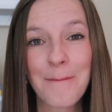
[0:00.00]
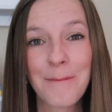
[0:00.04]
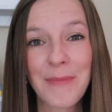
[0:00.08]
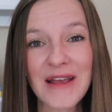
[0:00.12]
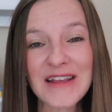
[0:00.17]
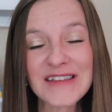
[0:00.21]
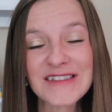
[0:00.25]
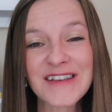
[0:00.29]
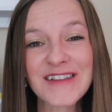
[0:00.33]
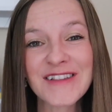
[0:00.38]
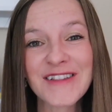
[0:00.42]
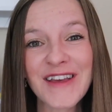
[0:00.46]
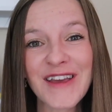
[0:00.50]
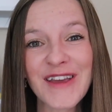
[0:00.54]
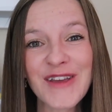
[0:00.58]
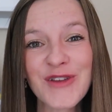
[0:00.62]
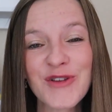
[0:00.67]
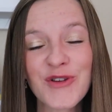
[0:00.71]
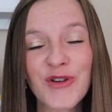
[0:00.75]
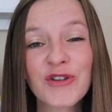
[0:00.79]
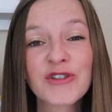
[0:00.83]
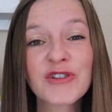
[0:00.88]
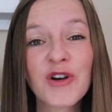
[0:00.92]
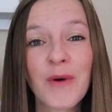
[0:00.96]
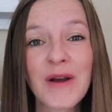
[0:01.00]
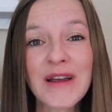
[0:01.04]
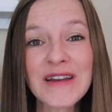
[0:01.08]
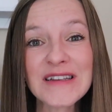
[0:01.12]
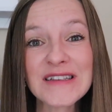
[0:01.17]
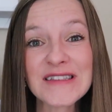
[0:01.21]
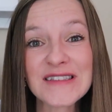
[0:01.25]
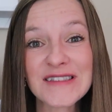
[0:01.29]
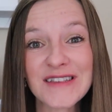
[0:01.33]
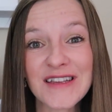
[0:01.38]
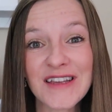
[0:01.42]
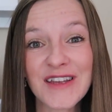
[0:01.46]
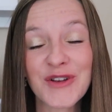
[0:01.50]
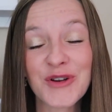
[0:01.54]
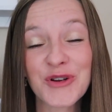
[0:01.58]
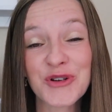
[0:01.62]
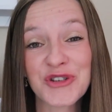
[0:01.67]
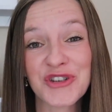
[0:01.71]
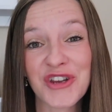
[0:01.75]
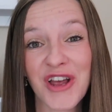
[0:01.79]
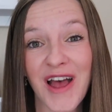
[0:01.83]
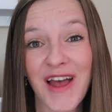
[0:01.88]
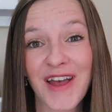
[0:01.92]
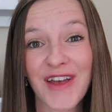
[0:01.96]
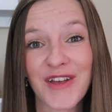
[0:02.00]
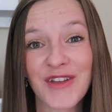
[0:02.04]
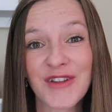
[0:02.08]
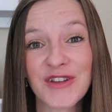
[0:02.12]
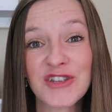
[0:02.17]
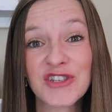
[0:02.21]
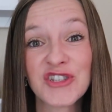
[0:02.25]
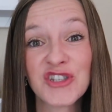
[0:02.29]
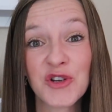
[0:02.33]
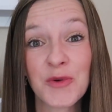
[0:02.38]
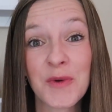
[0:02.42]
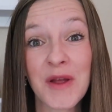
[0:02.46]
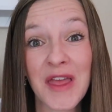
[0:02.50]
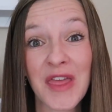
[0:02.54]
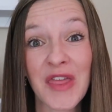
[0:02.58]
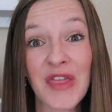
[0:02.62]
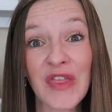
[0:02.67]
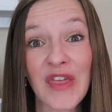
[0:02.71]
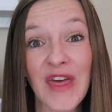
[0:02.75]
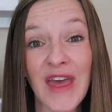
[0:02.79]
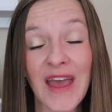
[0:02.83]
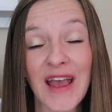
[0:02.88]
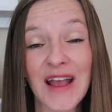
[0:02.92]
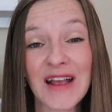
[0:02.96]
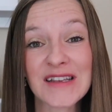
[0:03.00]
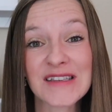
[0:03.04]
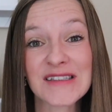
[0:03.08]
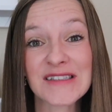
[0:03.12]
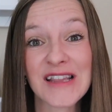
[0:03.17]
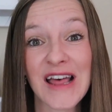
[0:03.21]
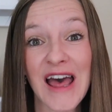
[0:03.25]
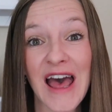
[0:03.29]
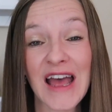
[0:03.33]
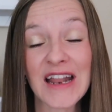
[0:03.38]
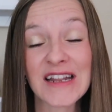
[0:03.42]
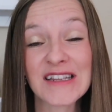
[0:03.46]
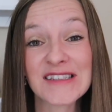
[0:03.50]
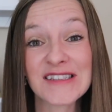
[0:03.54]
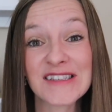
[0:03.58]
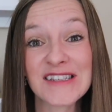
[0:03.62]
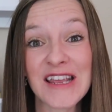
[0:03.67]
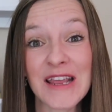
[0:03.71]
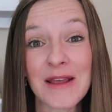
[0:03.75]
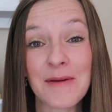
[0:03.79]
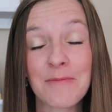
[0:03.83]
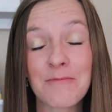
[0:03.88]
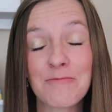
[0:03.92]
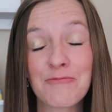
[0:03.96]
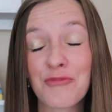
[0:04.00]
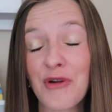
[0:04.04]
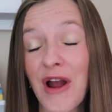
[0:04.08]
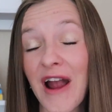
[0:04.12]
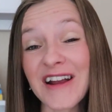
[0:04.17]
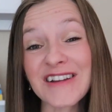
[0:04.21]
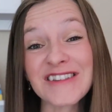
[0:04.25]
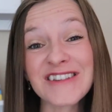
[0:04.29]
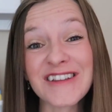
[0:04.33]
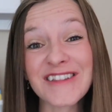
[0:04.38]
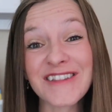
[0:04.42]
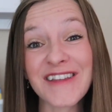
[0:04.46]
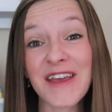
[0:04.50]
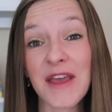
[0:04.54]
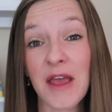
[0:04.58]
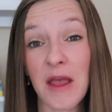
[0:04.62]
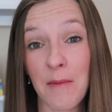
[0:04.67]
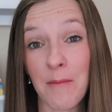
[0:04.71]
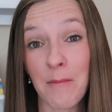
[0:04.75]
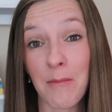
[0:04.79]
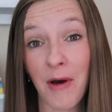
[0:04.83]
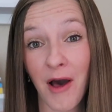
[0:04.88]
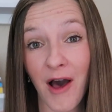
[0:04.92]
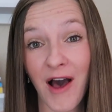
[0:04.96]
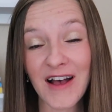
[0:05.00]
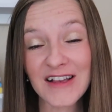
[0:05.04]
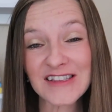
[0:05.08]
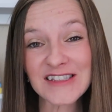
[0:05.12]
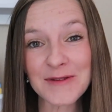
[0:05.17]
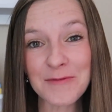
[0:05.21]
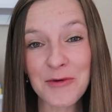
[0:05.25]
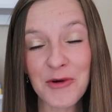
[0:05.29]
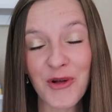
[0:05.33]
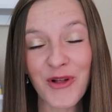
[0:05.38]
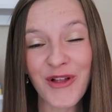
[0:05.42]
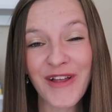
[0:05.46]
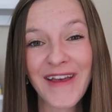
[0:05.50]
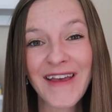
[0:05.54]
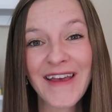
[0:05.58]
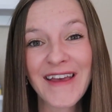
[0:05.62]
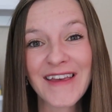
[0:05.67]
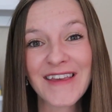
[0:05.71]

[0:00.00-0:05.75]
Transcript: Basically, you're going to see your child doing things that seem practically impossible